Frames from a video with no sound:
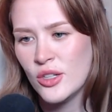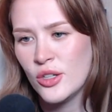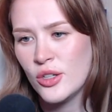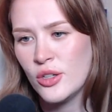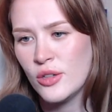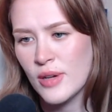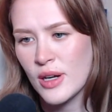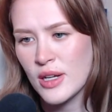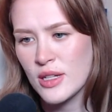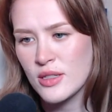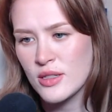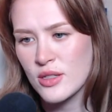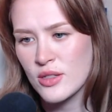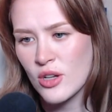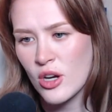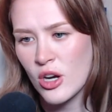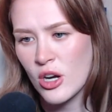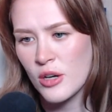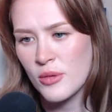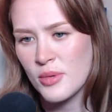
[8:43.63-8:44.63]
Who writes this
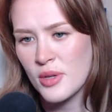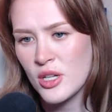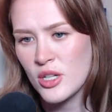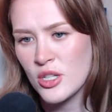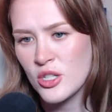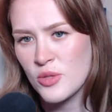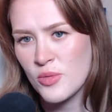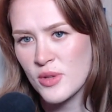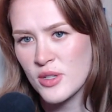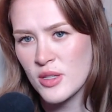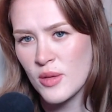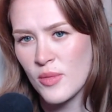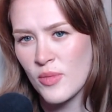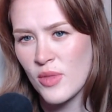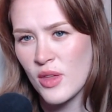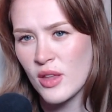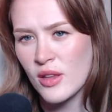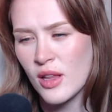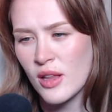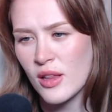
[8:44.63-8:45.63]
garbage? What's
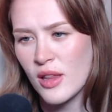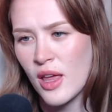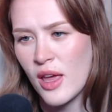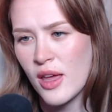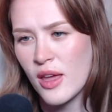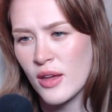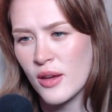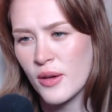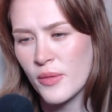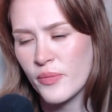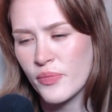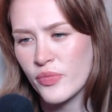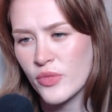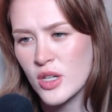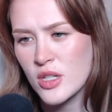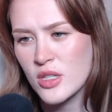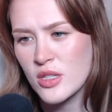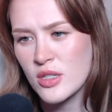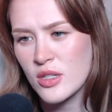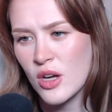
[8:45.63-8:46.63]
something that like
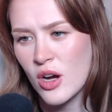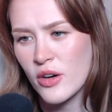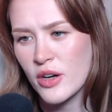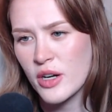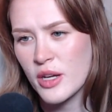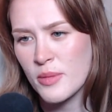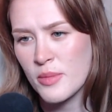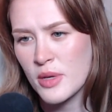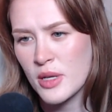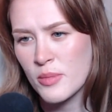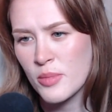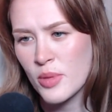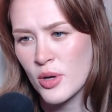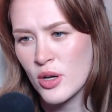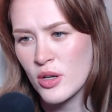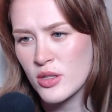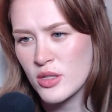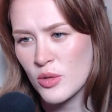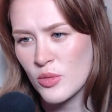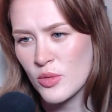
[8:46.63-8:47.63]
a scary mean
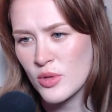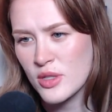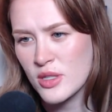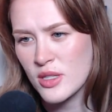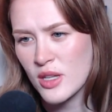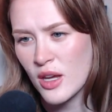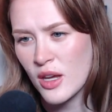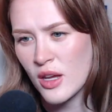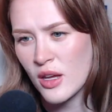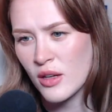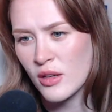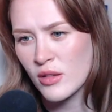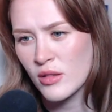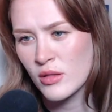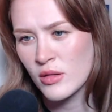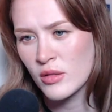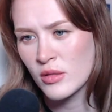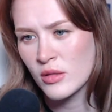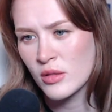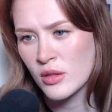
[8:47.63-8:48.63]
person would
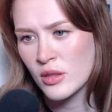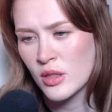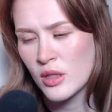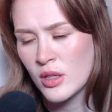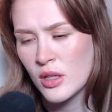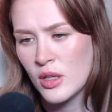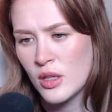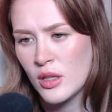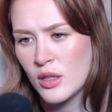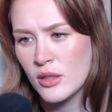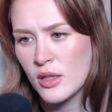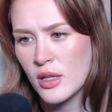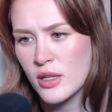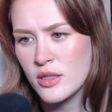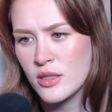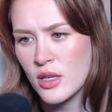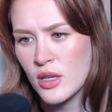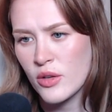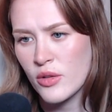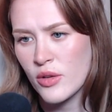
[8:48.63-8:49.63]
say?
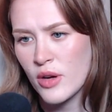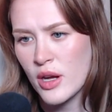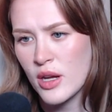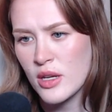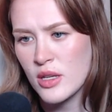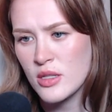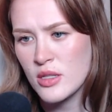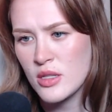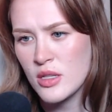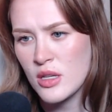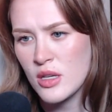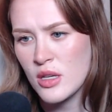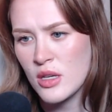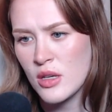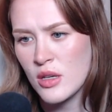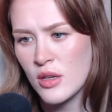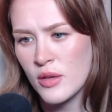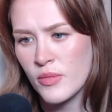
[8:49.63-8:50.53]
Let's Get Crazy.